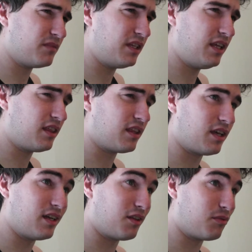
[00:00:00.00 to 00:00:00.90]
Neath
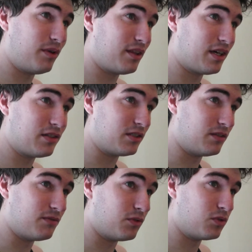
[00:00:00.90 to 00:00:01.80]
and
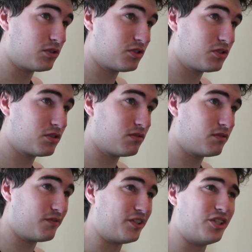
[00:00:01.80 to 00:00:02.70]
3,000 votes
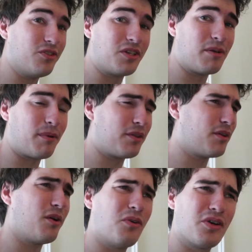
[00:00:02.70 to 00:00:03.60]
for UKIP, I
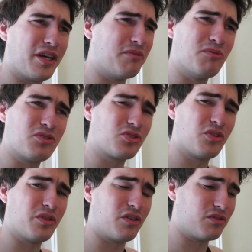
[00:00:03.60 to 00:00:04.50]
thought, okay, what's
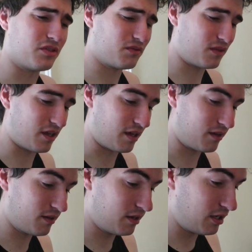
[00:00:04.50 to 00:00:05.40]
going on
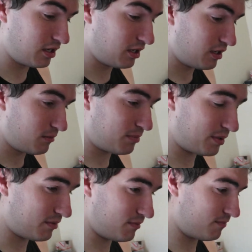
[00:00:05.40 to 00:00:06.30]
there?
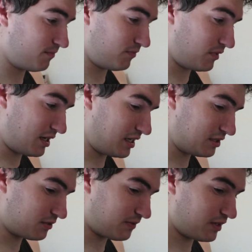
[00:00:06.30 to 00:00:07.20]
But no,
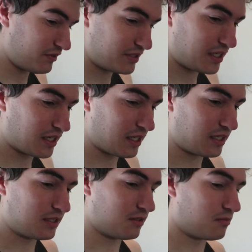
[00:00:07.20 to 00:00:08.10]
I just find it
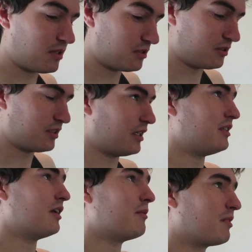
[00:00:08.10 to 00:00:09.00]
ridiculous as well, just
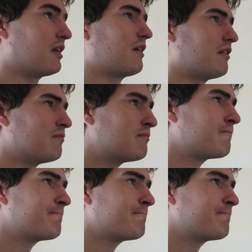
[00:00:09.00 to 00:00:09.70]
sitting here and I'm thinking,